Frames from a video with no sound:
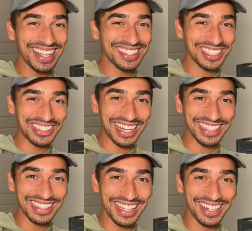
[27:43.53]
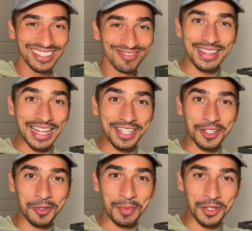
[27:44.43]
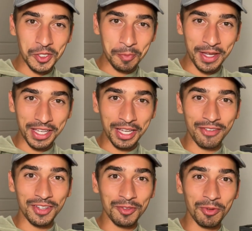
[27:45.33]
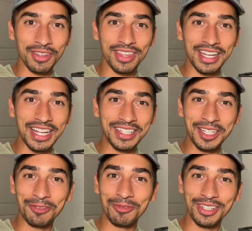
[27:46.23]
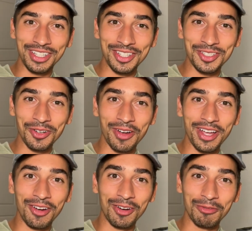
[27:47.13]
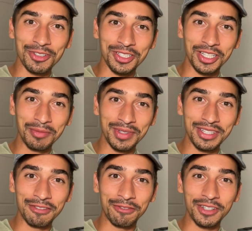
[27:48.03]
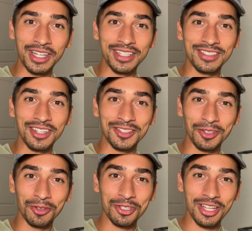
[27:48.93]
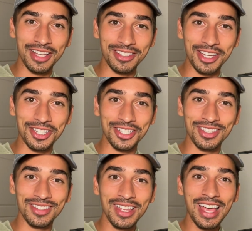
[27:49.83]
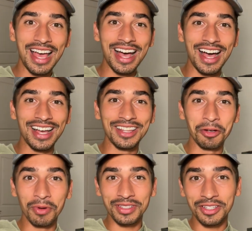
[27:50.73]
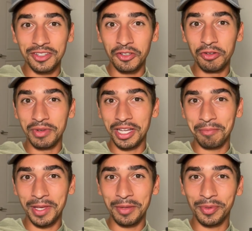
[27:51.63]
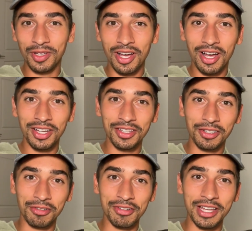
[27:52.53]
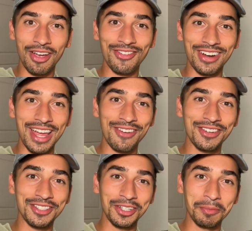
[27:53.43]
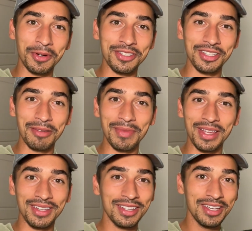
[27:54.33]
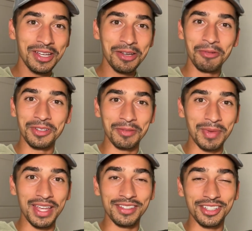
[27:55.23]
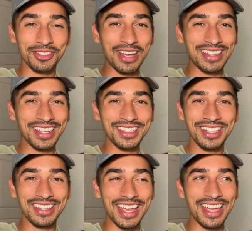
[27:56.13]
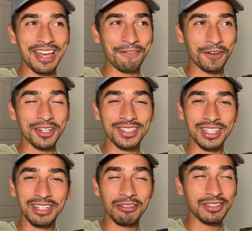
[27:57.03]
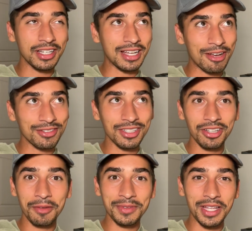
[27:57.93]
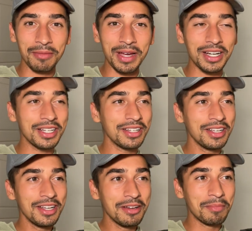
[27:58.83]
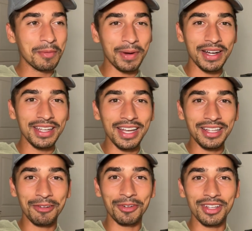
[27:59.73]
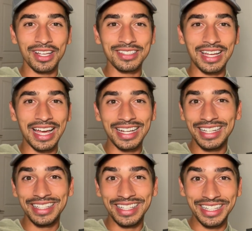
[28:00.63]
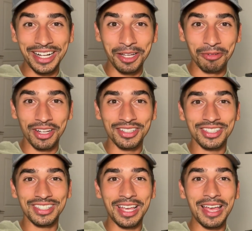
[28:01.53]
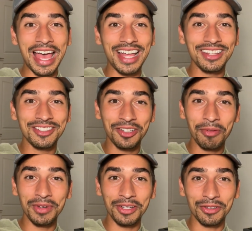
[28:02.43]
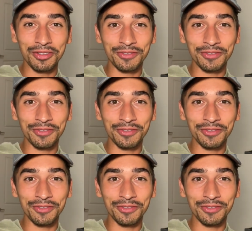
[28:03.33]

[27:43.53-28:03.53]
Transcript: See what I did there? Now, this is me just picking. If there's one thing I didn't really enjoy or wish could have been different, is the socialization. There wasn't too many people on the cruise. However, every single person I met was amazing. So at the end of the day, at first it was like I was a little upset about it, but by the end I realized I didn't need anyone else because I had so many cool